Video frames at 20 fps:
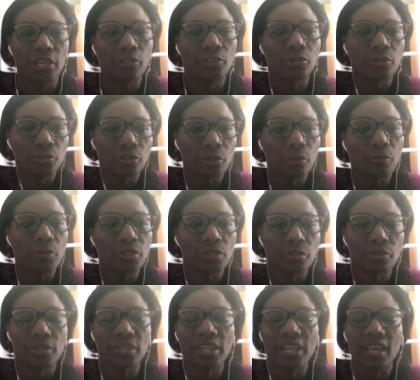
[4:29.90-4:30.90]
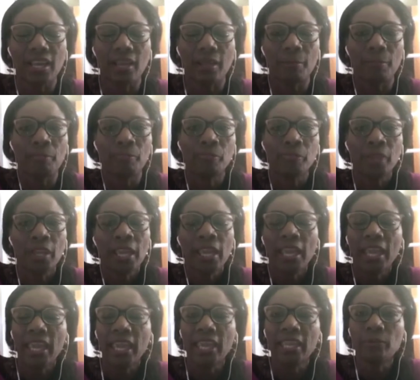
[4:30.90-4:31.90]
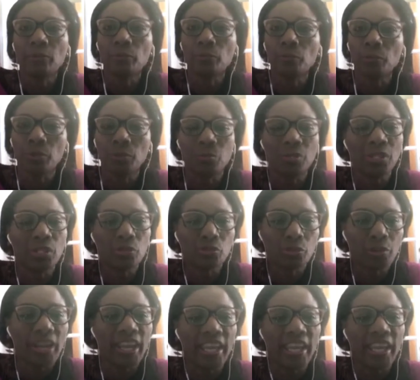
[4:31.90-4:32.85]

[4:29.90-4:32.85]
the relationship with Suriname. It would be